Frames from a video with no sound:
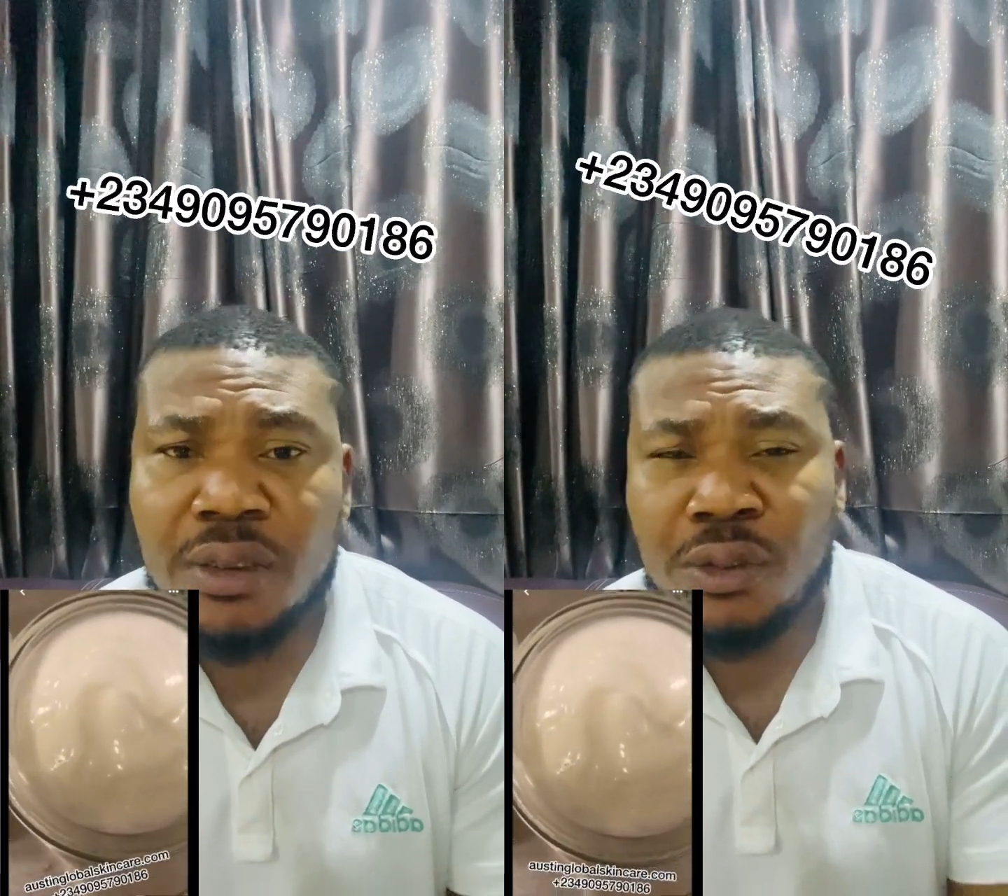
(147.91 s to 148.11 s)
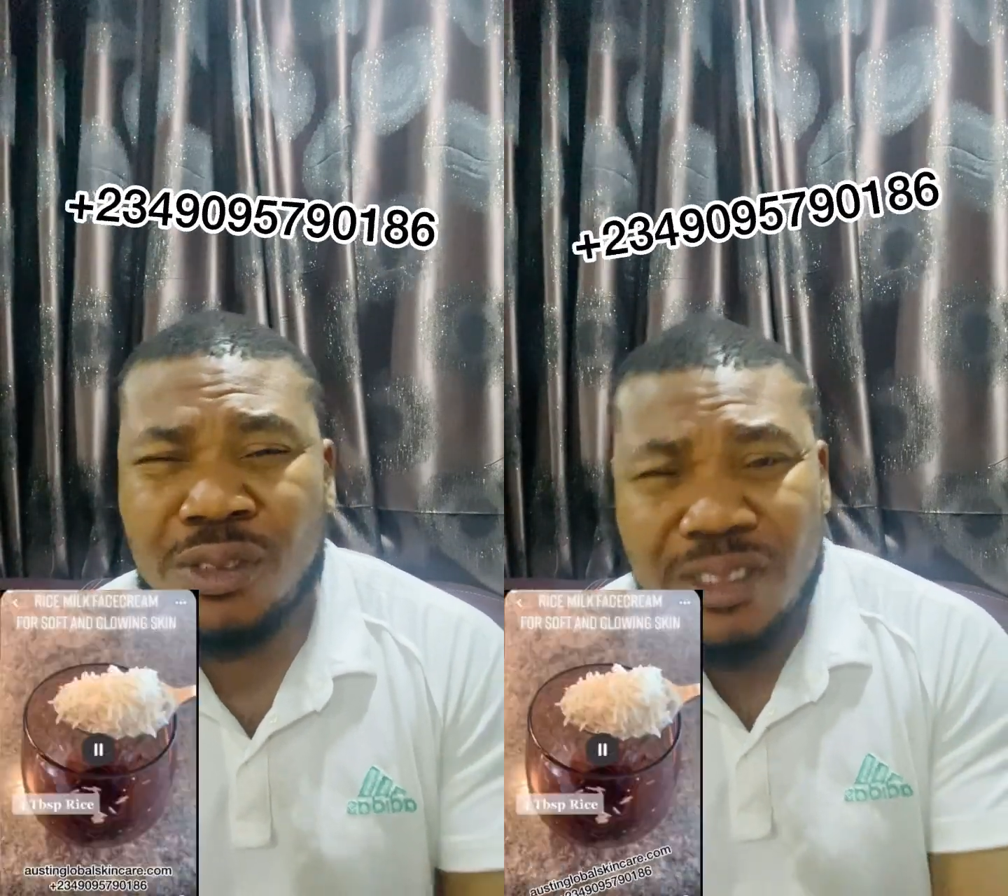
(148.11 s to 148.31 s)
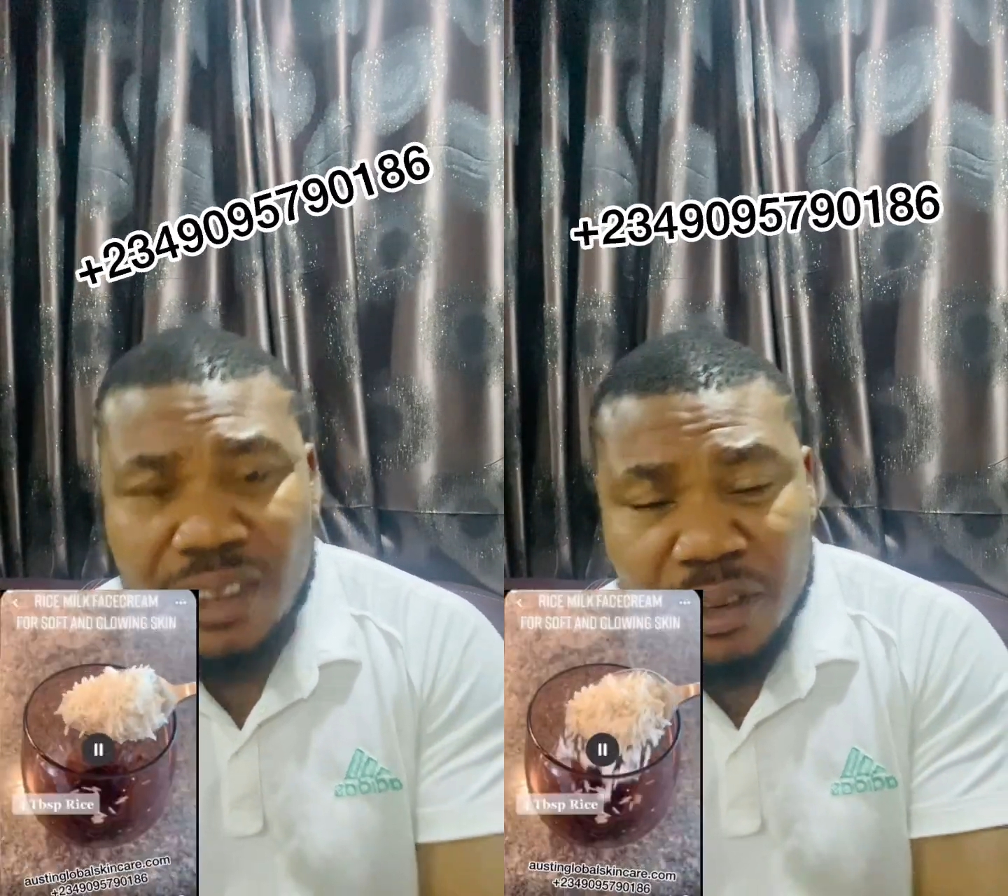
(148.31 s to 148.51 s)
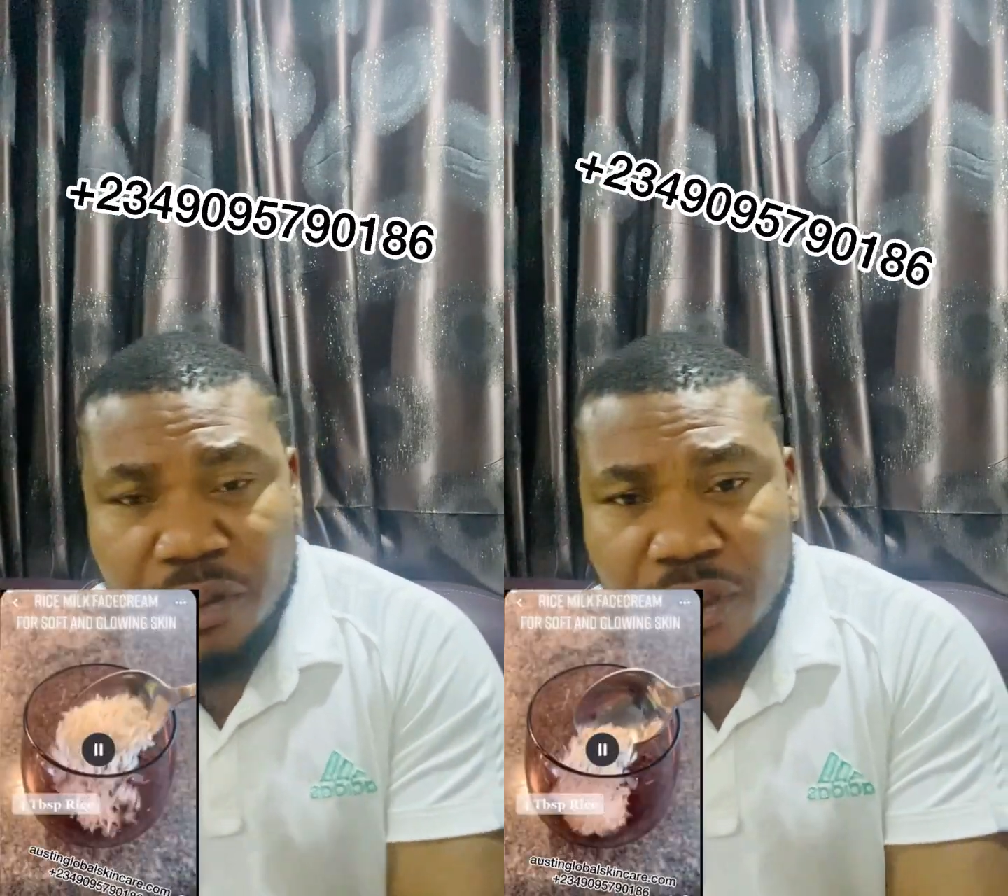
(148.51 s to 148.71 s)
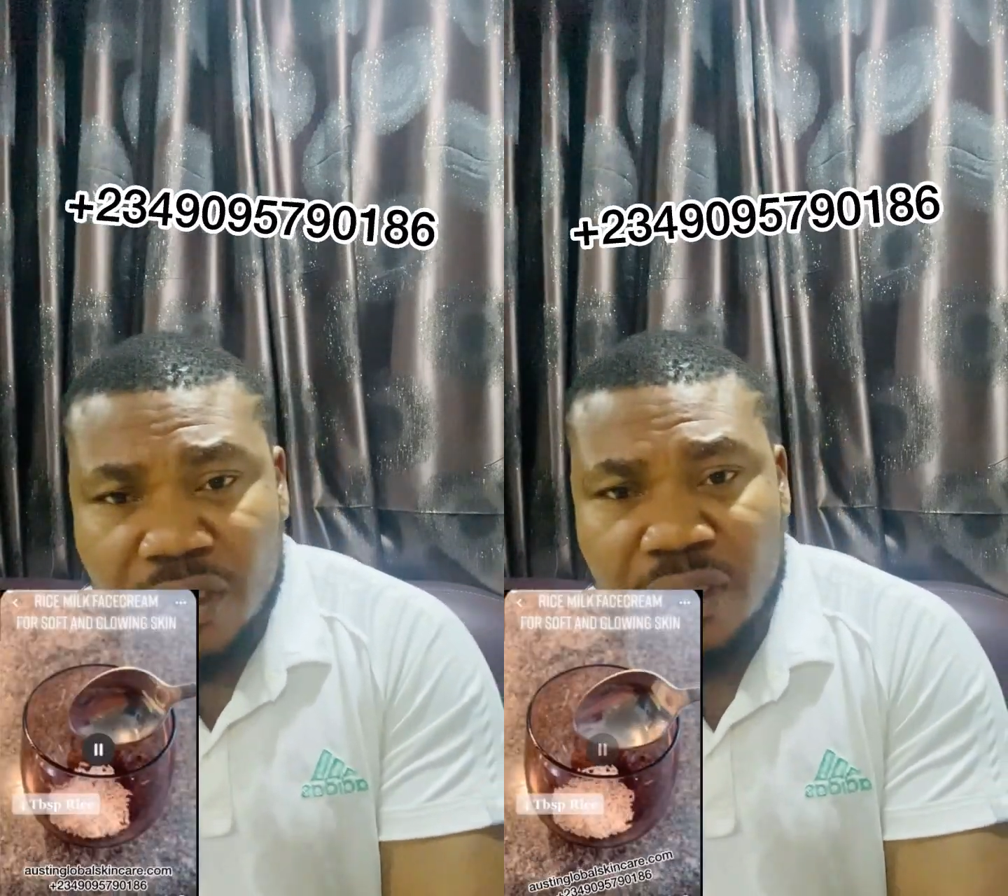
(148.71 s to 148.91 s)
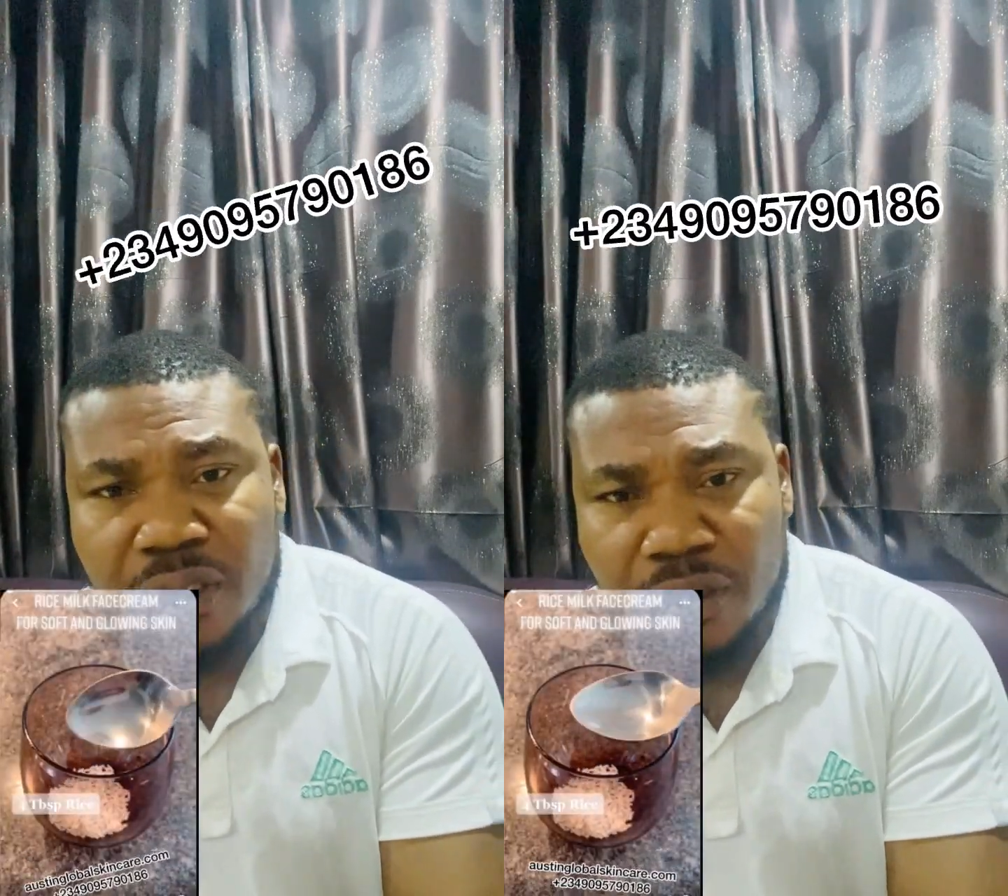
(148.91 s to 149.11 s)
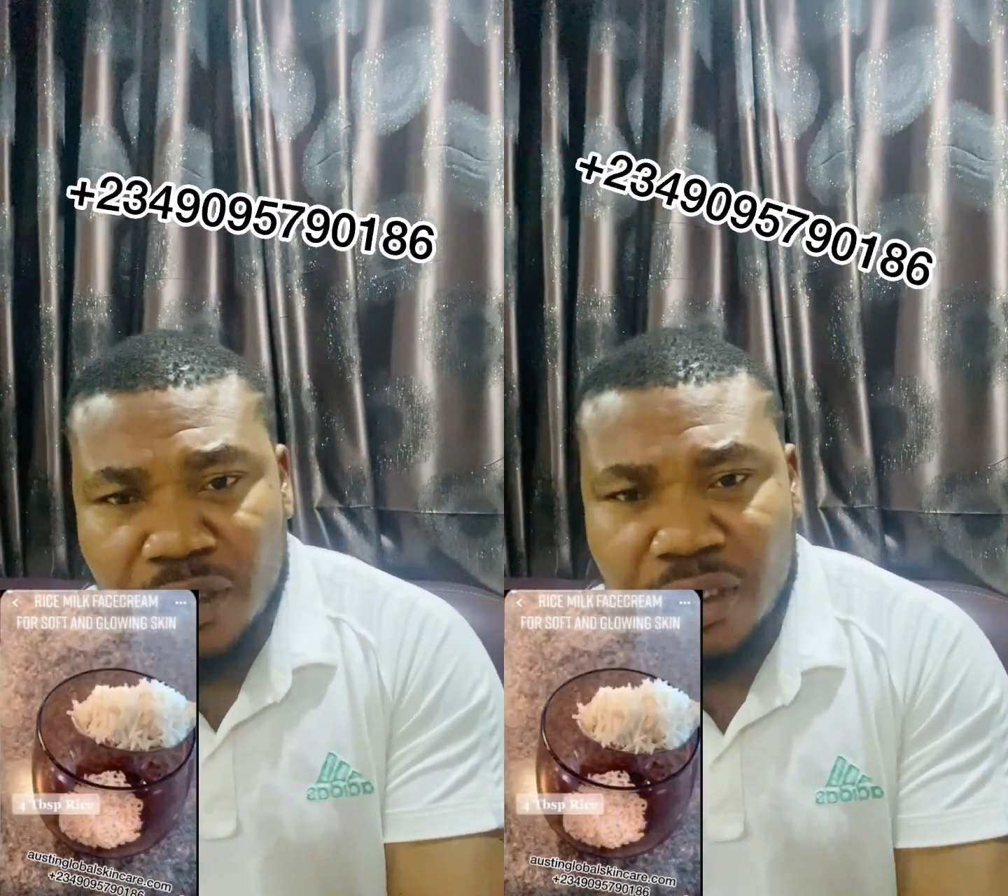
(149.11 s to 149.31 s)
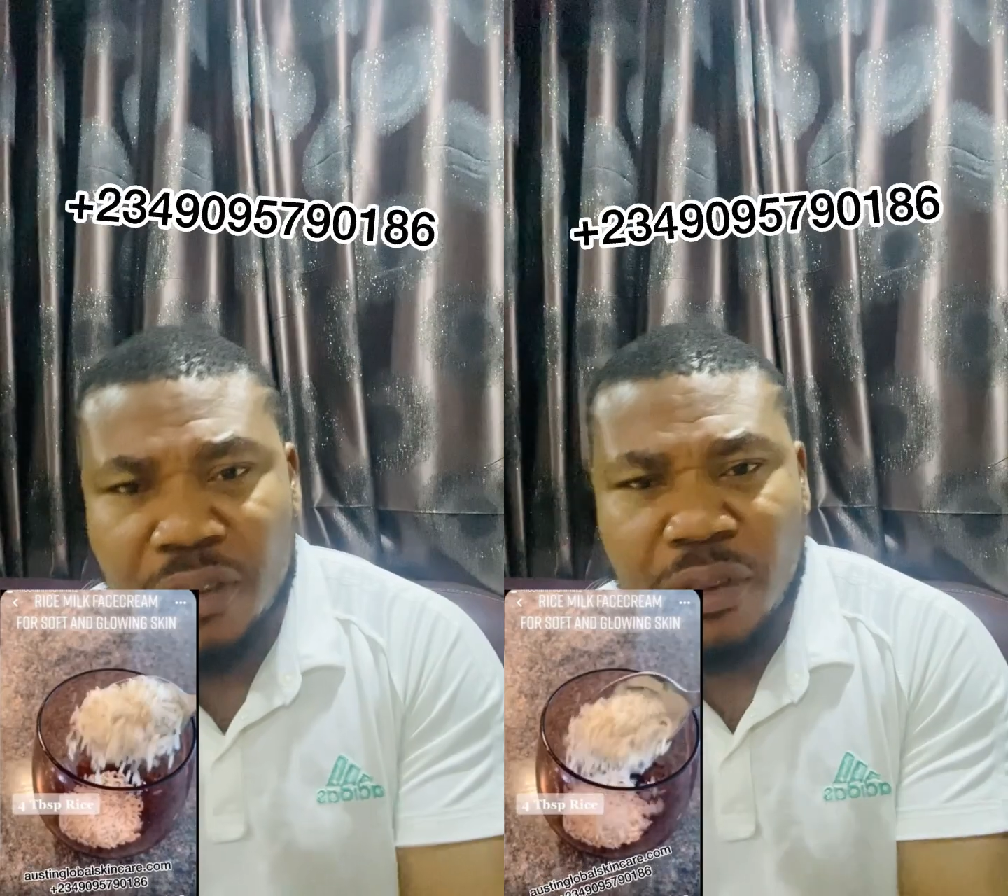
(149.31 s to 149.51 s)
you sieve
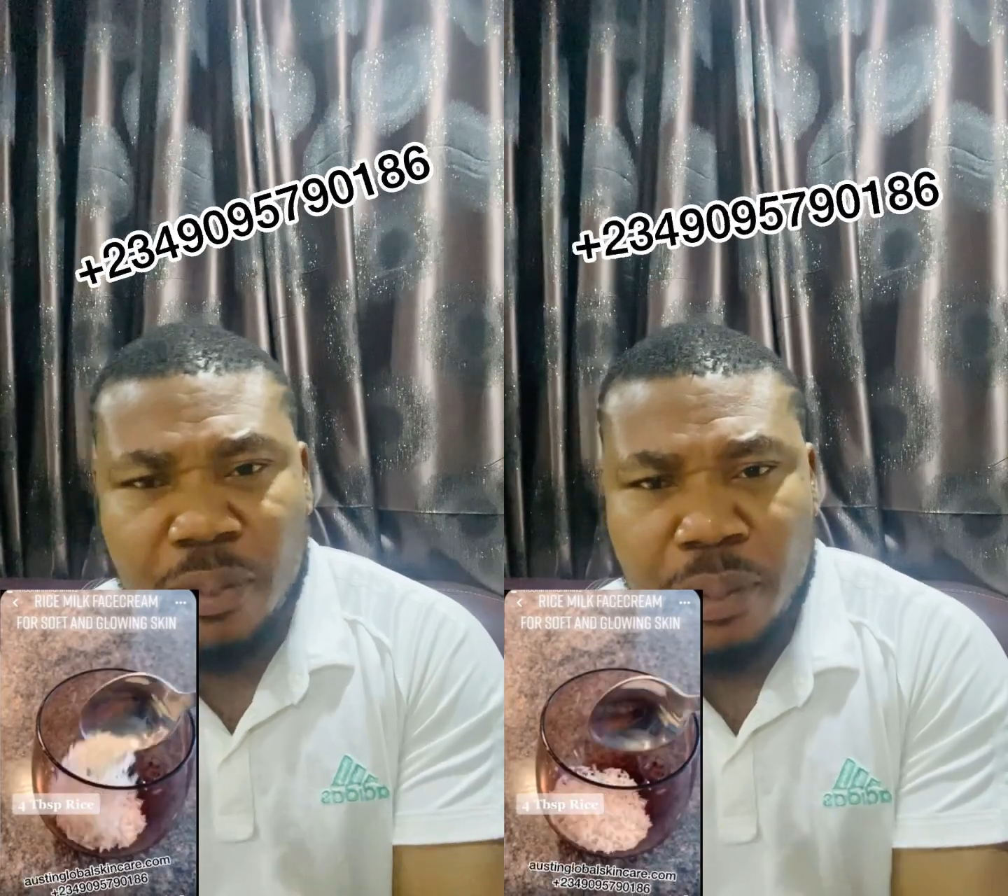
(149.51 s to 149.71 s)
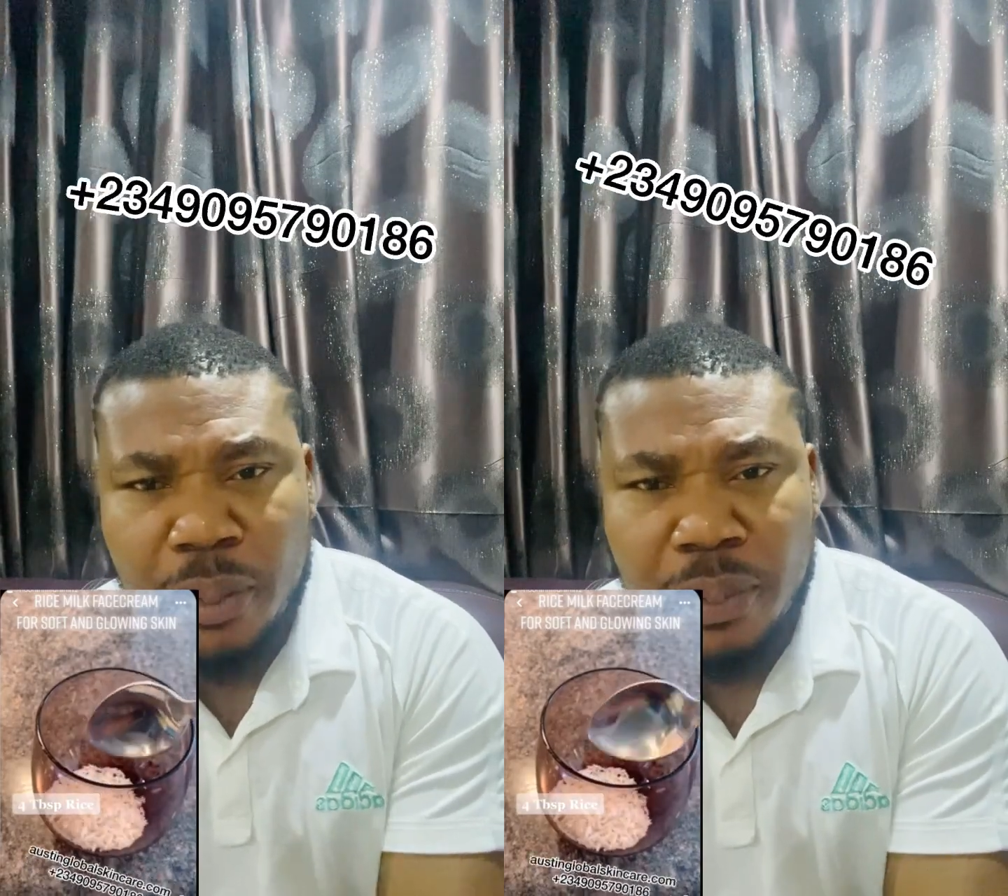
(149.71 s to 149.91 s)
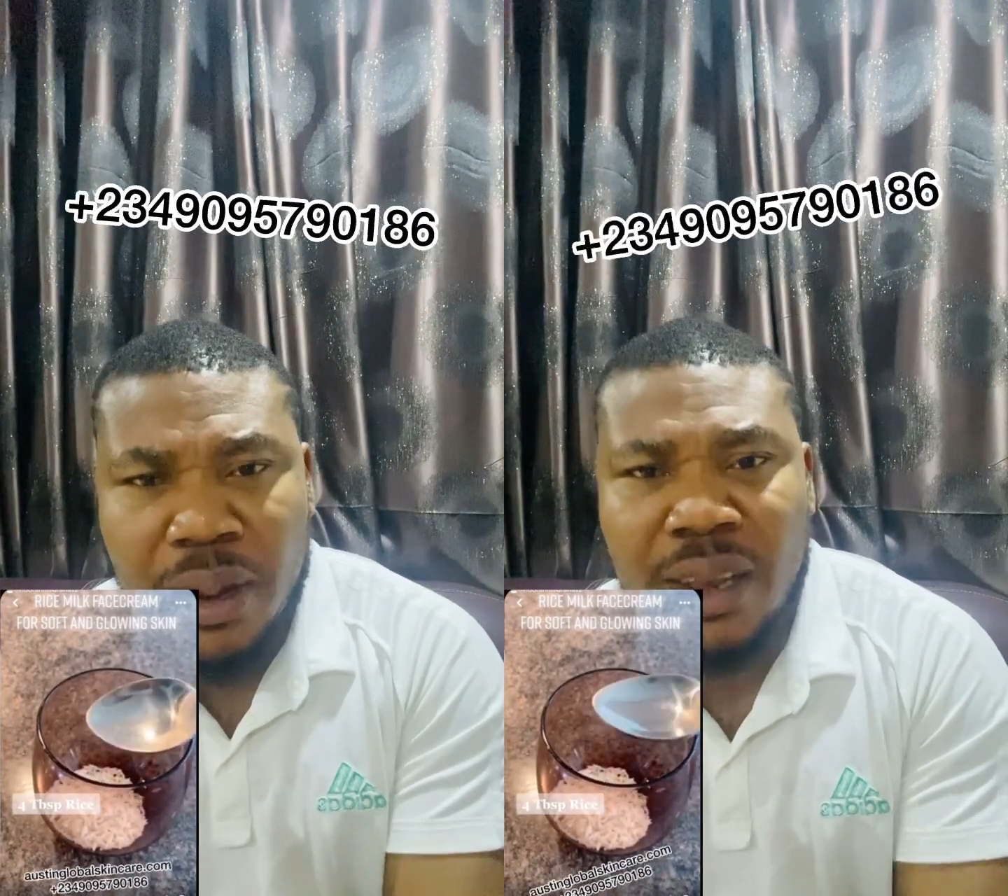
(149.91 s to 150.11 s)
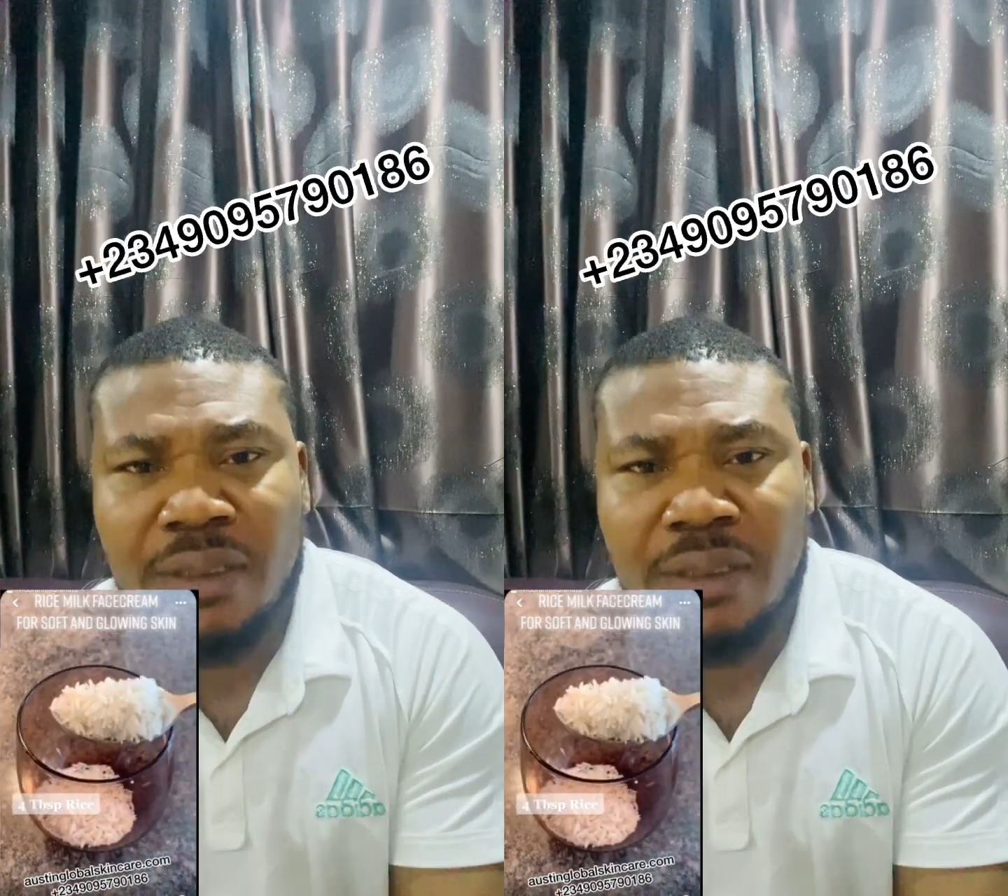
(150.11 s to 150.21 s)
it properly.